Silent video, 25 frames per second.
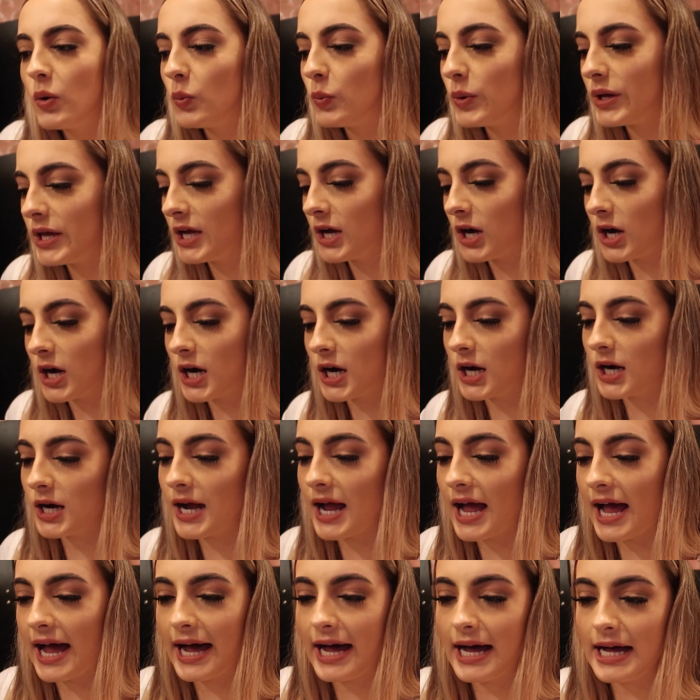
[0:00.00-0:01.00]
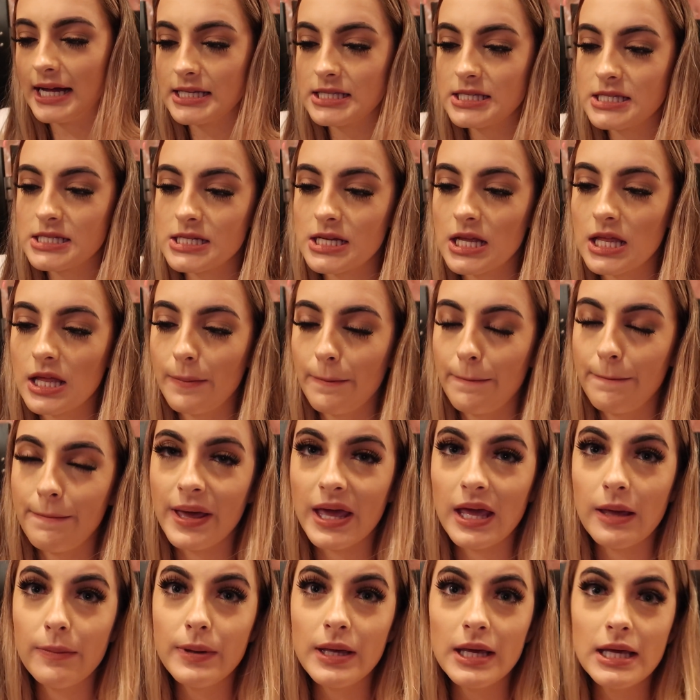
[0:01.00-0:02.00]
we are at
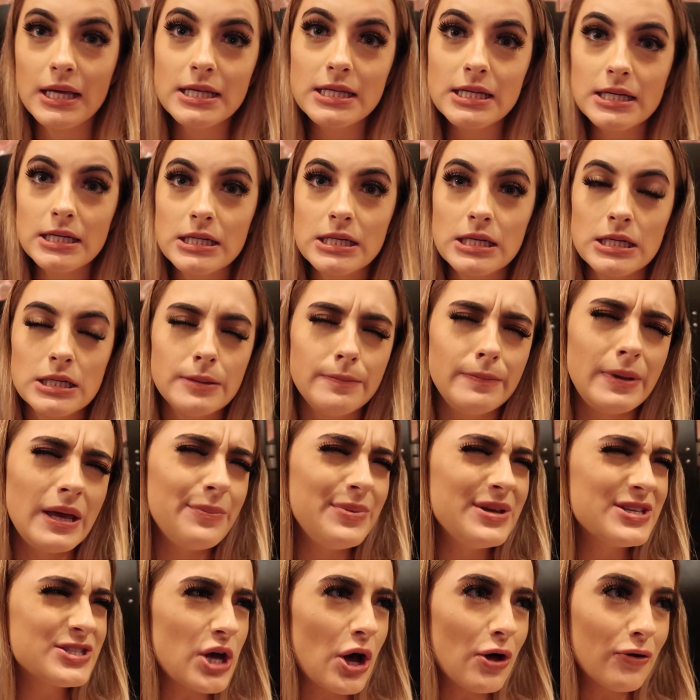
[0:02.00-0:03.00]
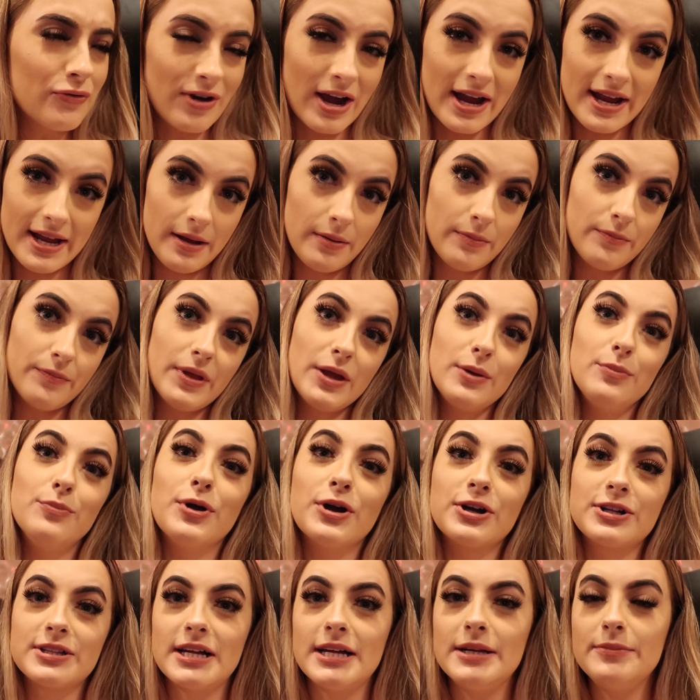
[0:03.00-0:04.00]
Baby, Baby's All Right in
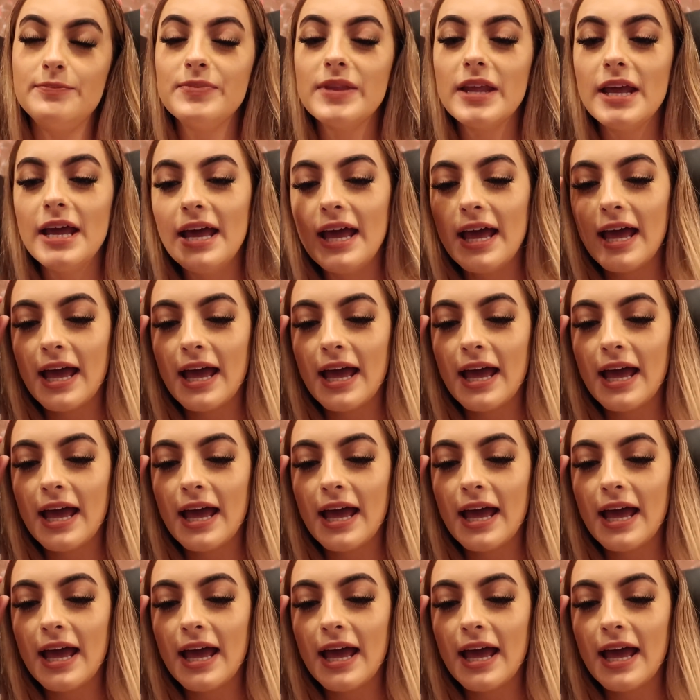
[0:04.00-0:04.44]
Brooklyn